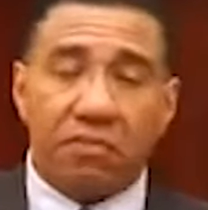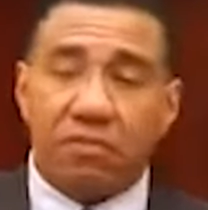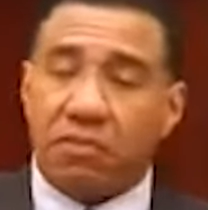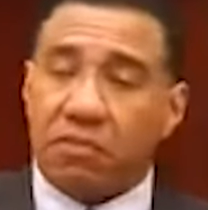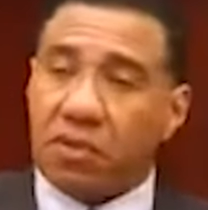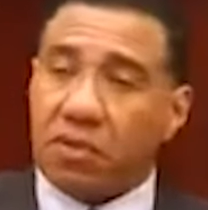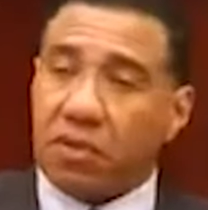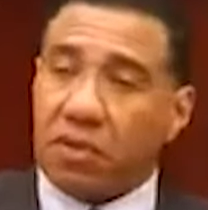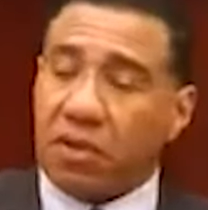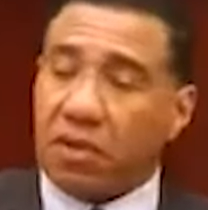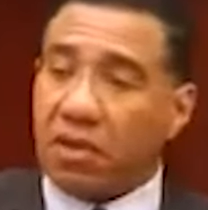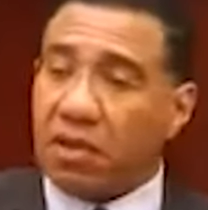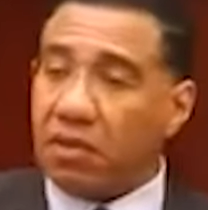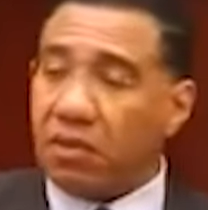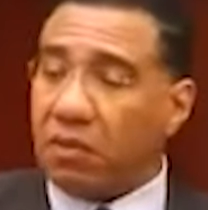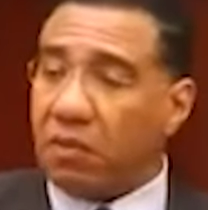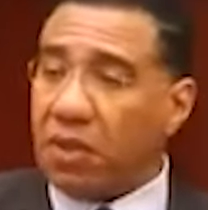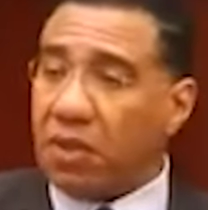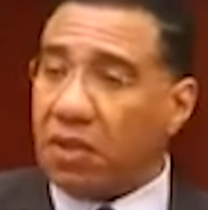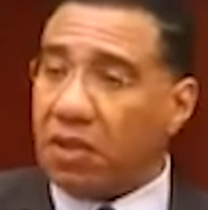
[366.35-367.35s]
Certainly
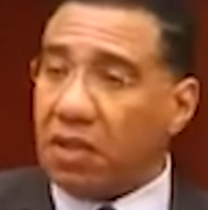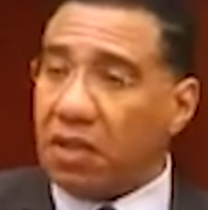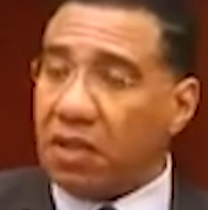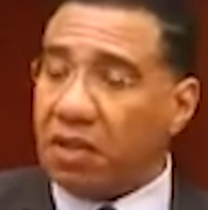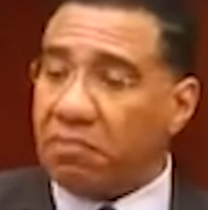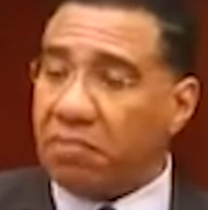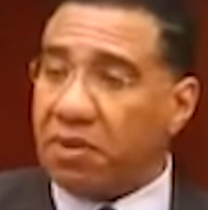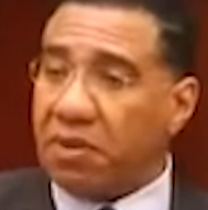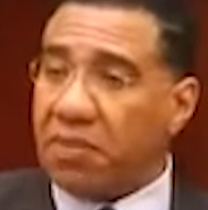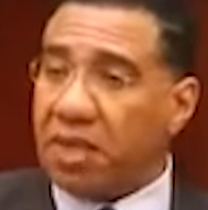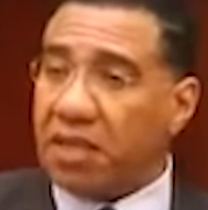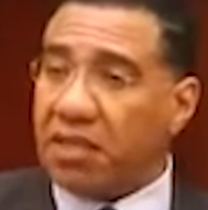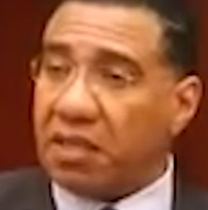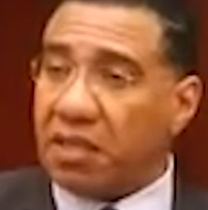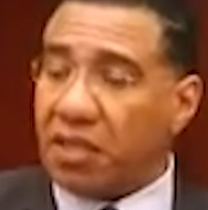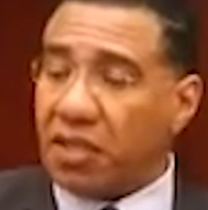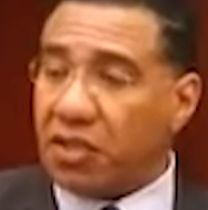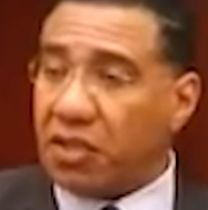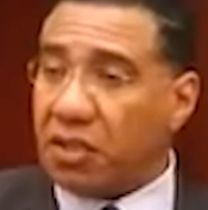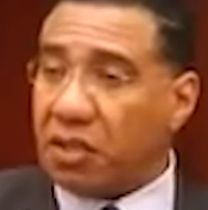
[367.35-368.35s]
with the
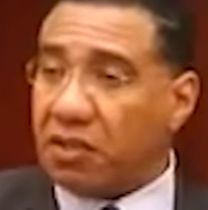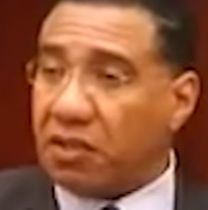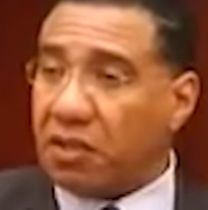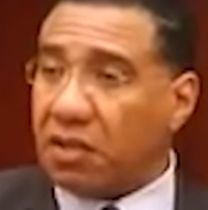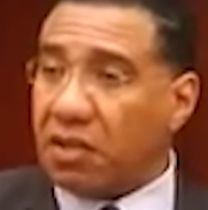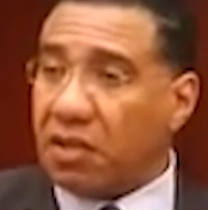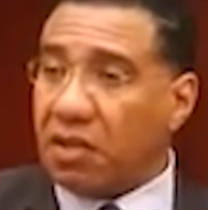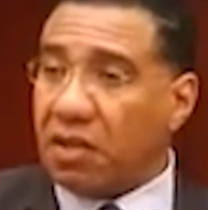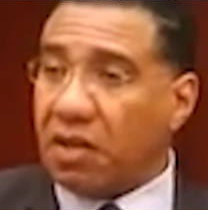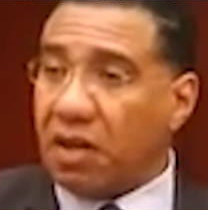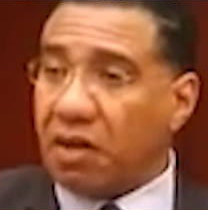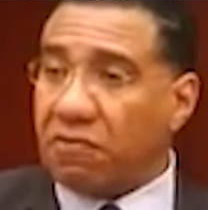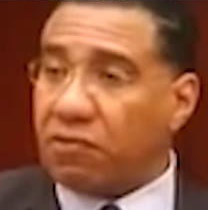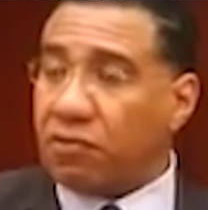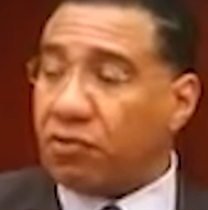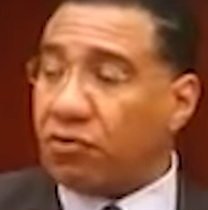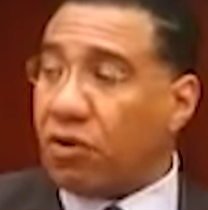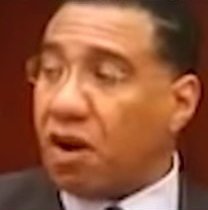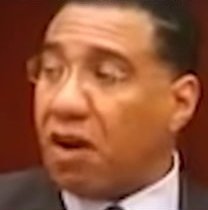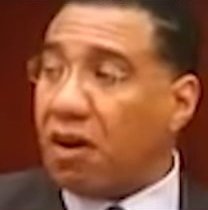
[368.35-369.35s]
implementation of
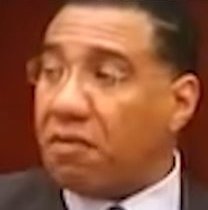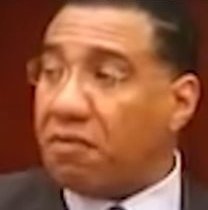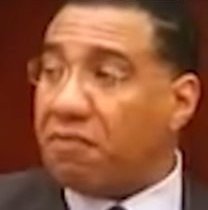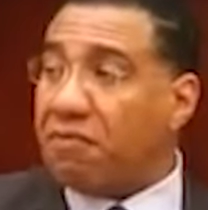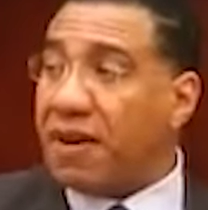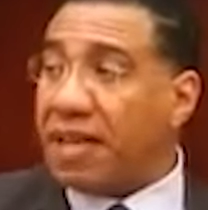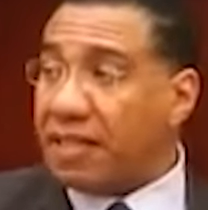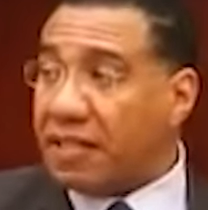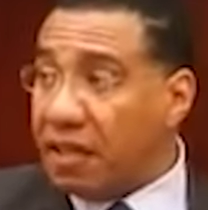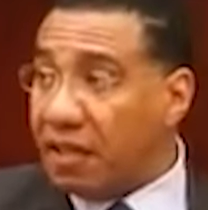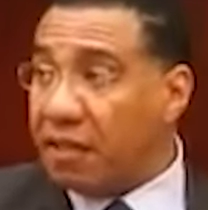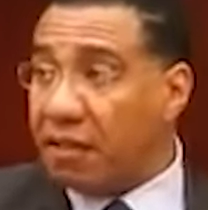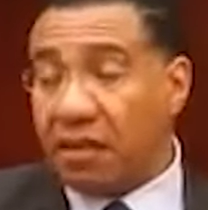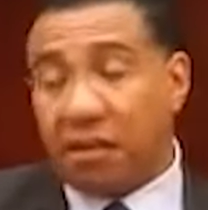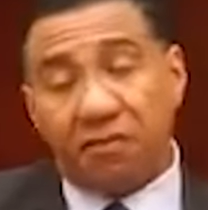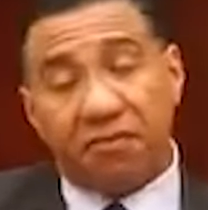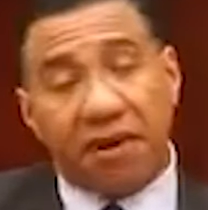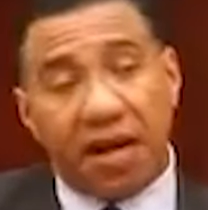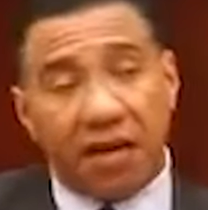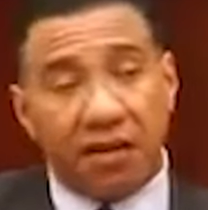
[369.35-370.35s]
strong vetting,
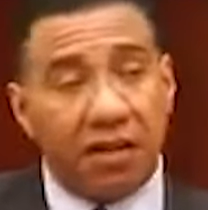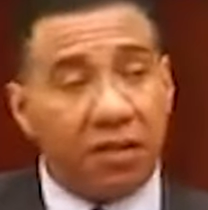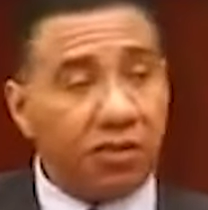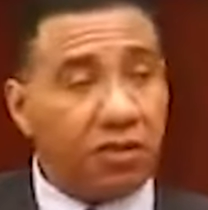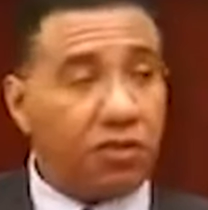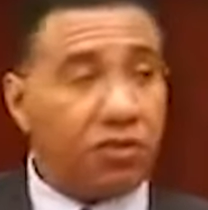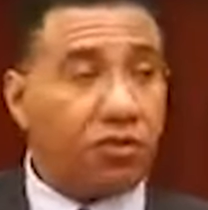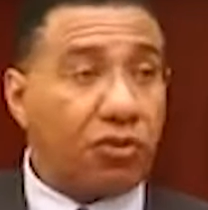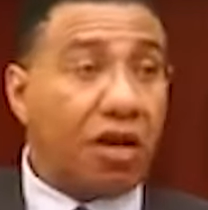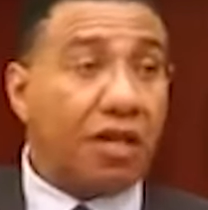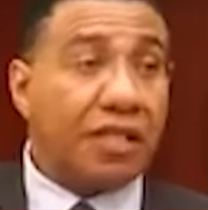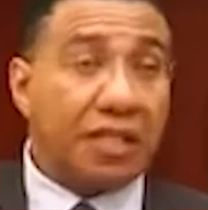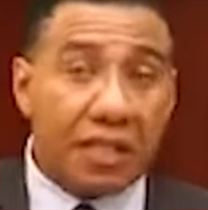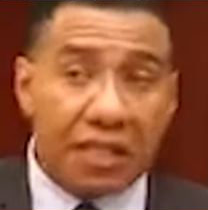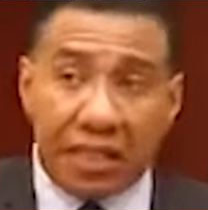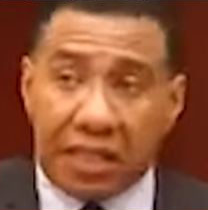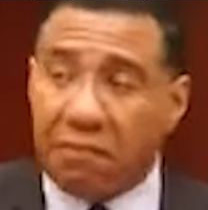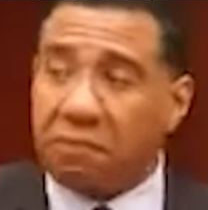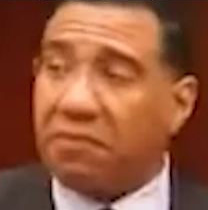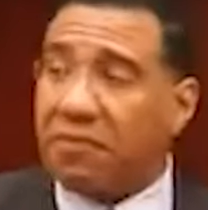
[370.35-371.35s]
in fact, not just strong,
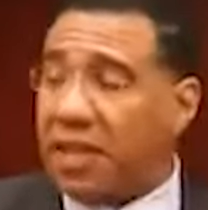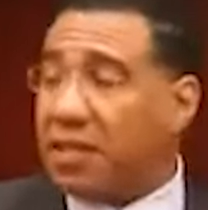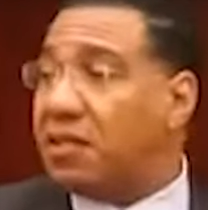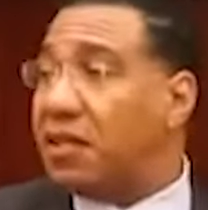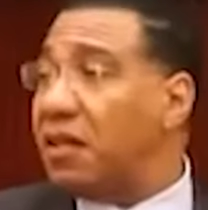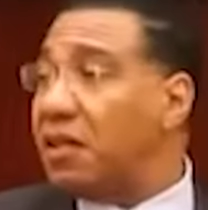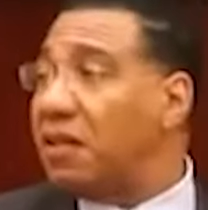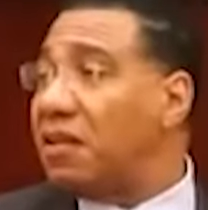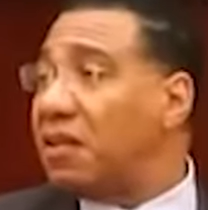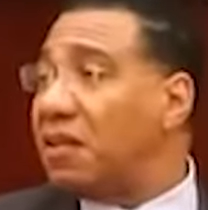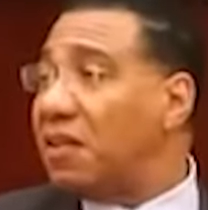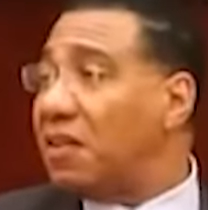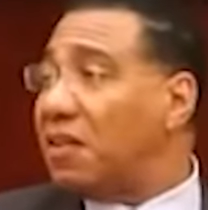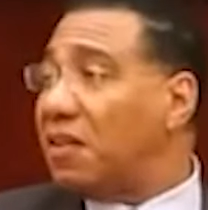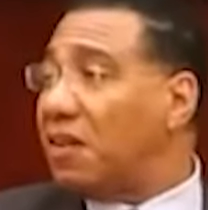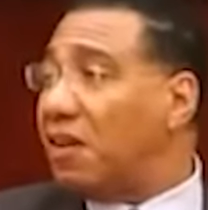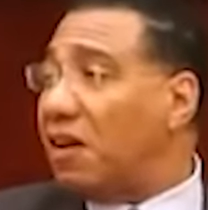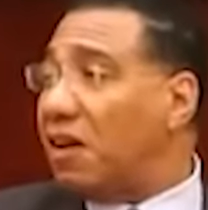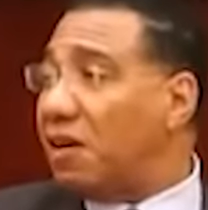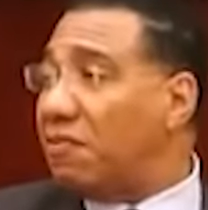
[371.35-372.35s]
deep vetting
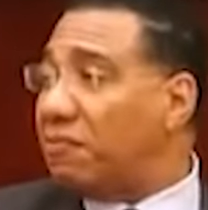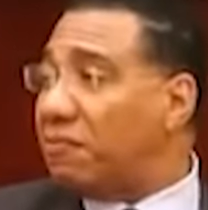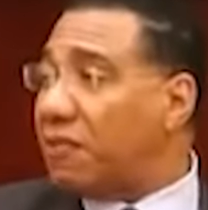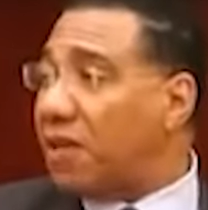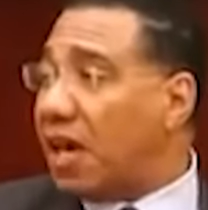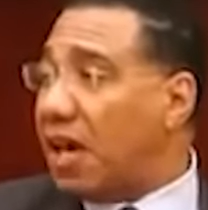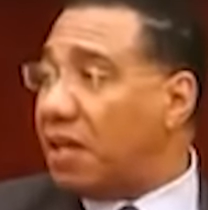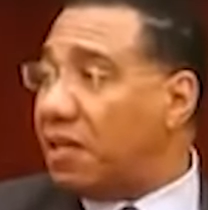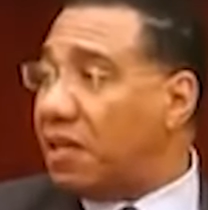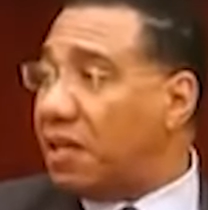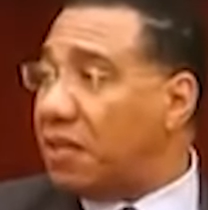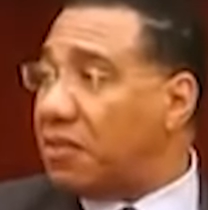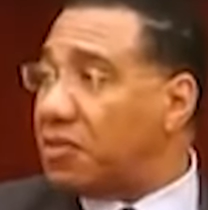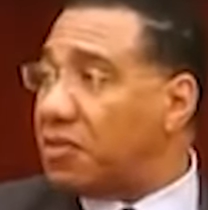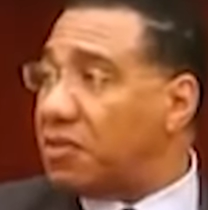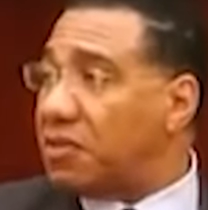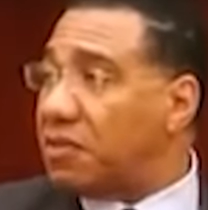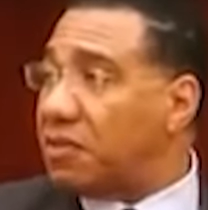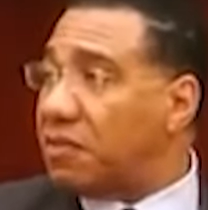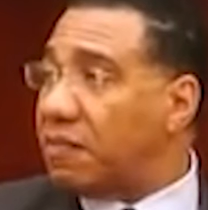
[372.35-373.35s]
of
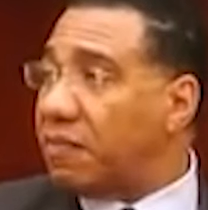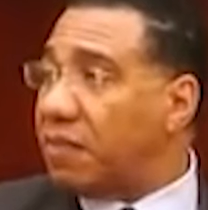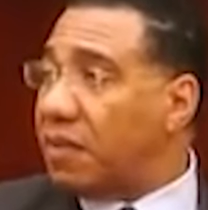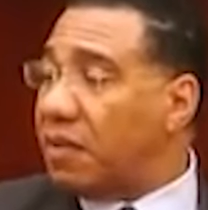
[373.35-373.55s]
candidates